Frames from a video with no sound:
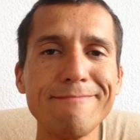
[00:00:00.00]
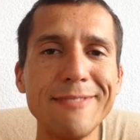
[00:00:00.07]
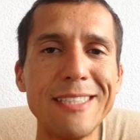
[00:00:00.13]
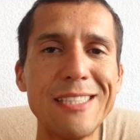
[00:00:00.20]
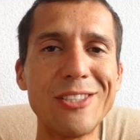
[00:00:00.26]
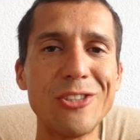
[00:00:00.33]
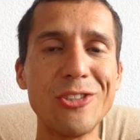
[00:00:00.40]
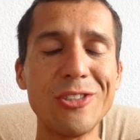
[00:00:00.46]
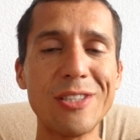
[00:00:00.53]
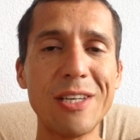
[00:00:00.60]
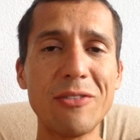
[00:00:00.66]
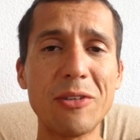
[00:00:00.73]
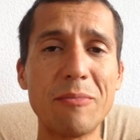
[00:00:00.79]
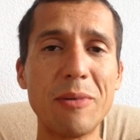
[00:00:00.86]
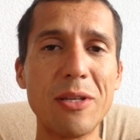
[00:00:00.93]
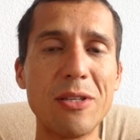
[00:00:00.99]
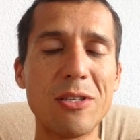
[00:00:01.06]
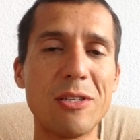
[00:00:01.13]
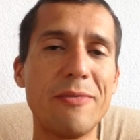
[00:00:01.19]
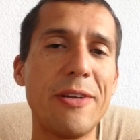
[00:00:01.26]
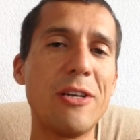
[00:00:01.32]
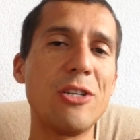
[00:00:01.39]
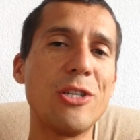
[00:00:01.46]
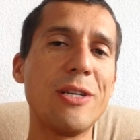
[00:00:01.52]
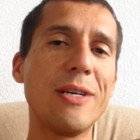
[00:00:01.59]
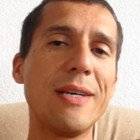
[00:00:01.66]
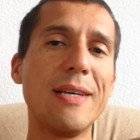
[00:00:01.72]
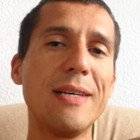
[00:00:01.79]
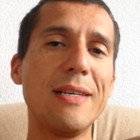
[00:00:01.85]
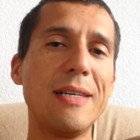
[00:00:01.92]
is you just have an abundance of energy.
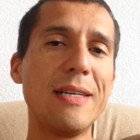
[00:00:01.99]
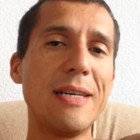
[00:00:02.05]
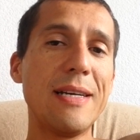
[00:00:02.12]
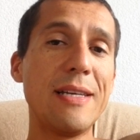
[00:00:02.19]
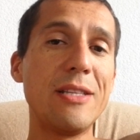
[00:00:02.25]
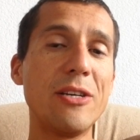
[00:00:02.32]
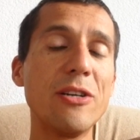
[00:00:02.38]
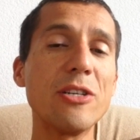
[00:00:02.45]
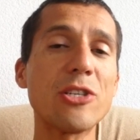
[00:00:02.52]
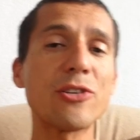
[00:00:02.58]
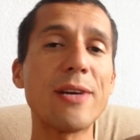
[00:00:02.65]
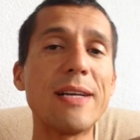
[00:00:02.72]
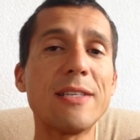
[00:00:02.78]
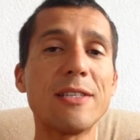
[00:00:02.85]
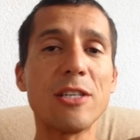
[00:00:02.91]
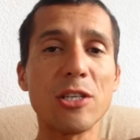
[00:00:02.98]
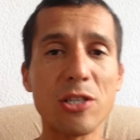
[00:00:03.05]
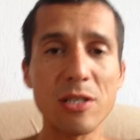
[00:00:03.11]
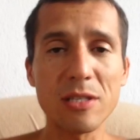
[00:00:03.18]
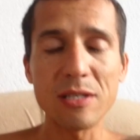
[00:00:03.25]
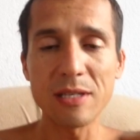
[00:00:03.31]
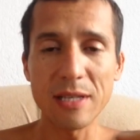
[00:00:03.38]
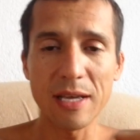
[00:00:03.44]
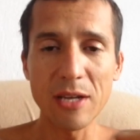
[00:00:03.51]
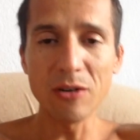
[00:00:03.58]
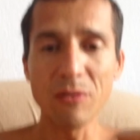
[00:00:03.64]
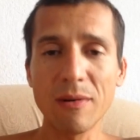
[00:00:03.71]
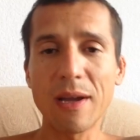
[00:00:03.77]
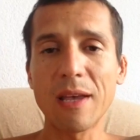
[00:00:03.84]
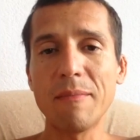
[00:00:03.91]
There is transitions, and I
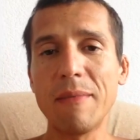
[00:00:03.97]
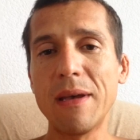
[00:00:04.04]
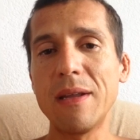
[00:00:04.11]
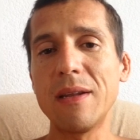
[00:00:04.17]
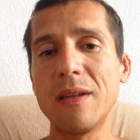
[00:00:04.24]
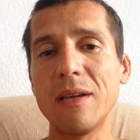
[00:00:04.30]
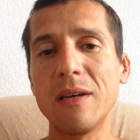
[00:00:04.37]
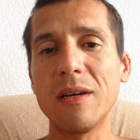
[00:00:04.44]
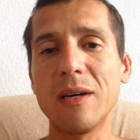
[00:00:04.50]
don't recommend